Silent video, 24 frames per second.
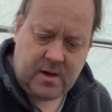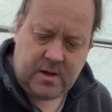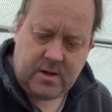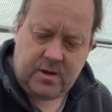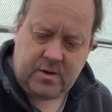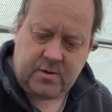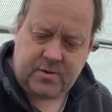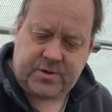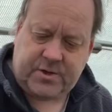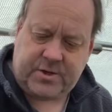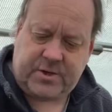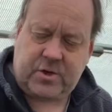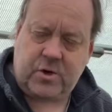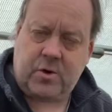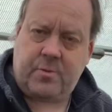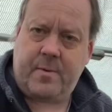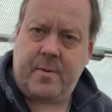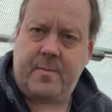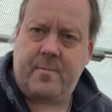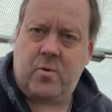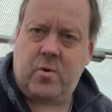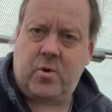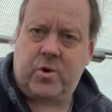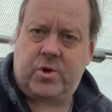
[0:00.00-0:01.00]
you'll still be
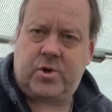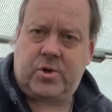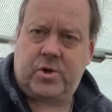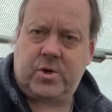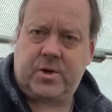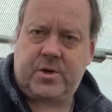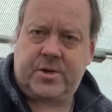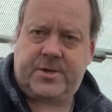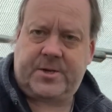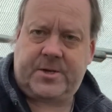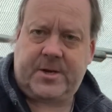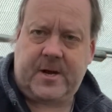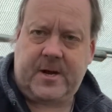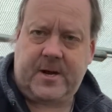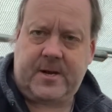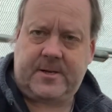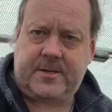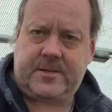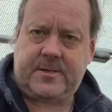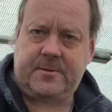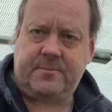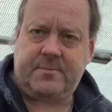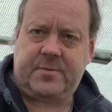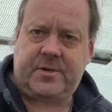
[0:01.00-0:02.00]
moisture in the
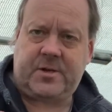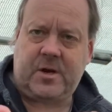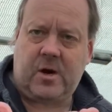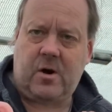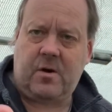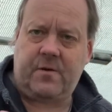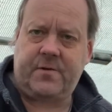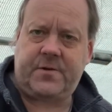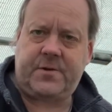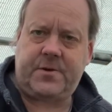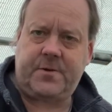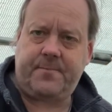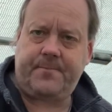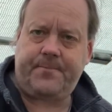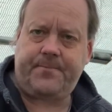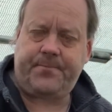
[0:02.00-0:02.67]
seeds themselves.